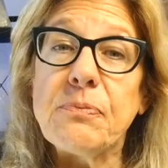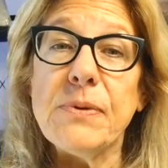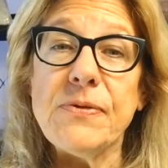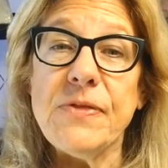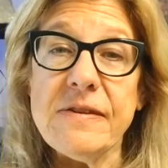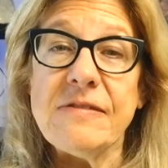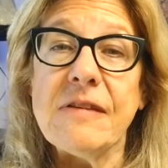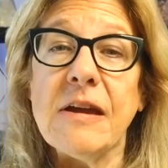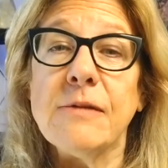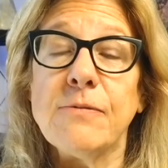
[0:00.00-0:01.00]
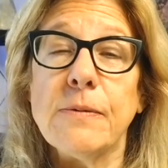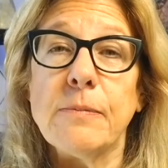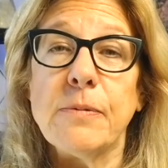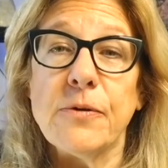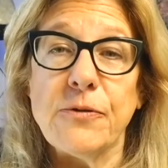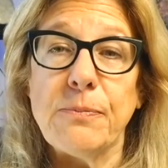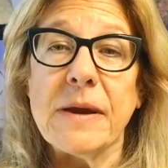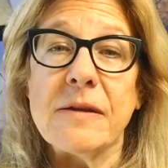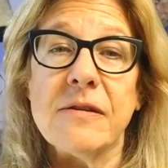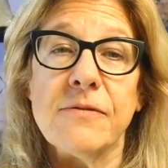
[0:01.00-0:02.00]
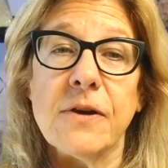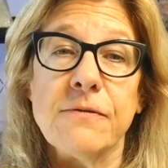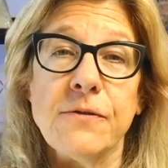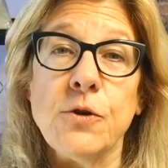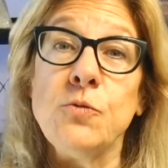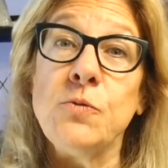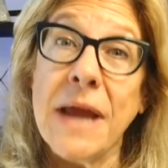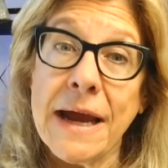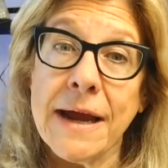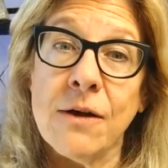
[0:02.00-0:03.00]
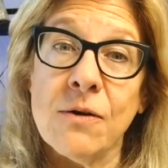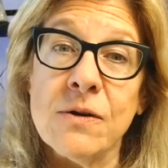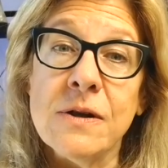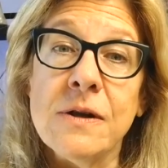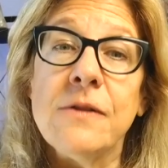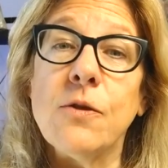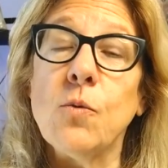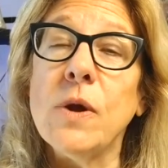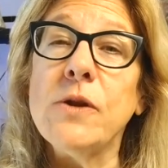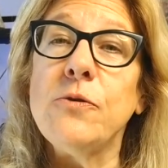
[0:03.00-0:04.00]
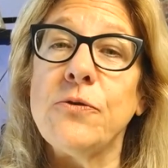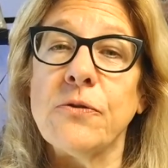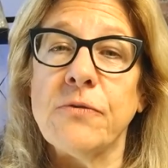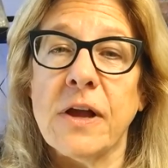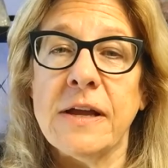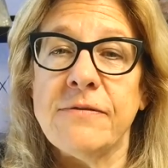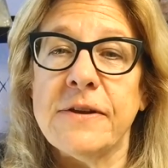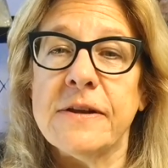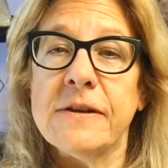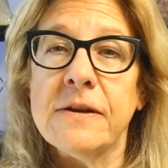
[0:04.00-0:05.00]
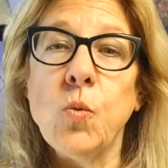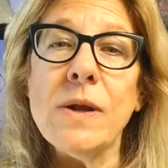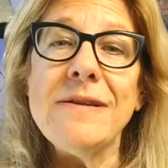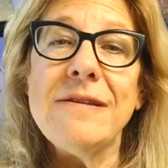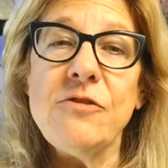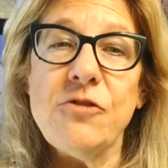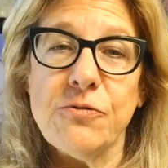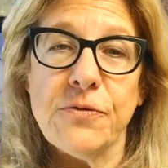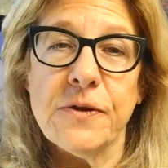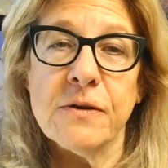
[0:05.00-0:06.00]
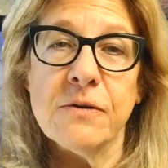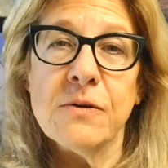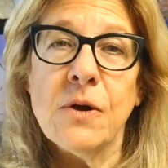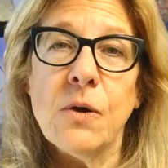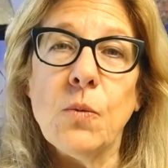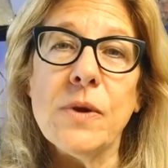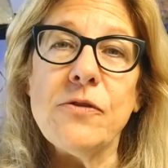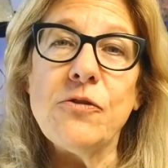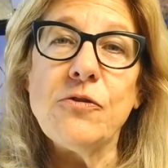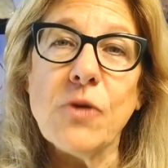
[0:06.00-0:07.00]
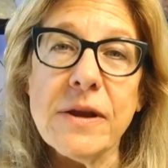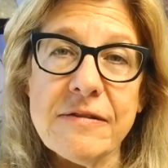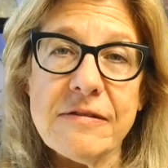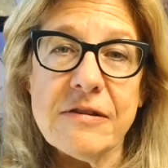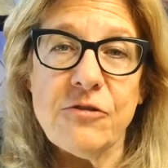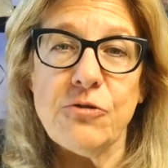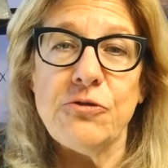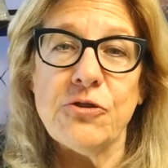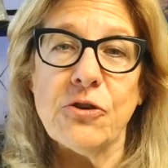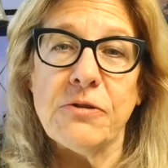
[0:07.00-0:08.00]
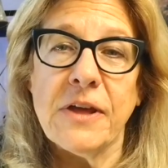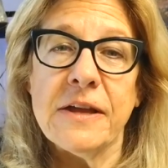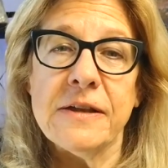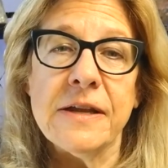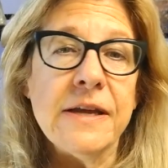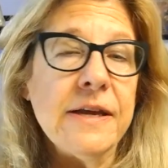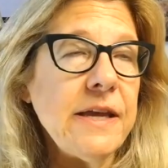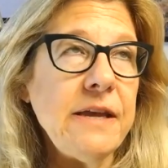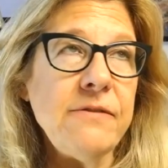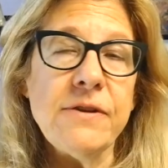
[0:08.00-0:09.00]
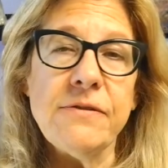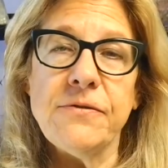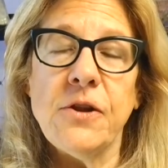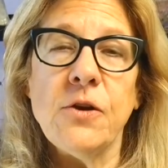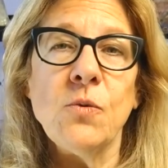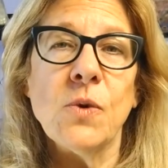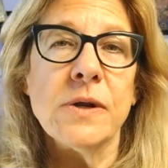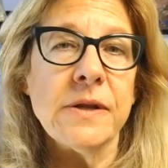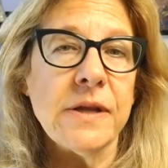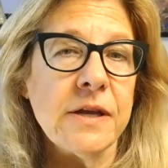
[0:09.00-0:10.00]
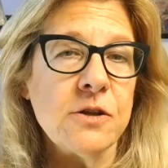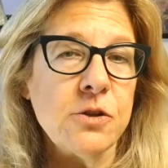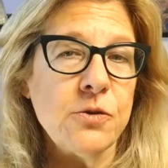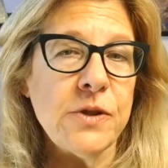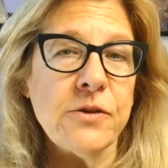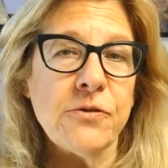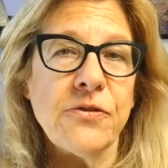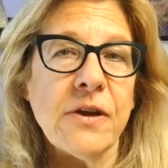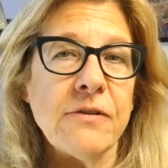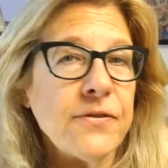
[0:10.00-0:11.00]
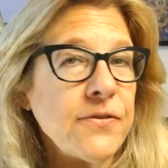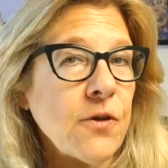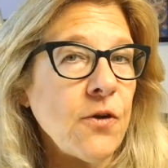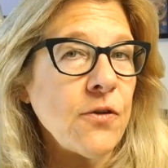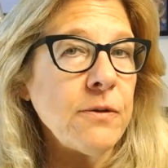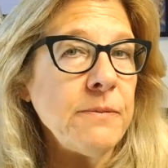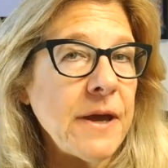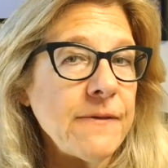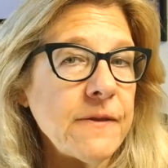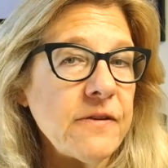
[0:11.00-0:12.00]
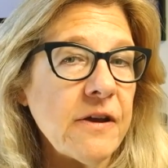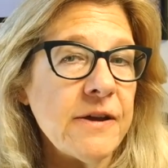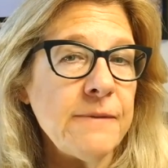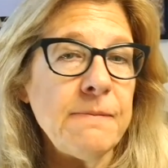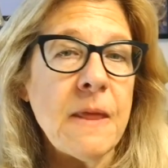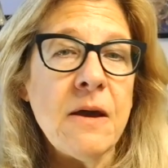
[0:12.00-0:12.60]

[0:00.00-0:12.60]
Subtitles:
but this time from the perspective of you now, the one who survived it. What did you feel? What strengths did you show then? Even if no one, including yourself, saw them at the time,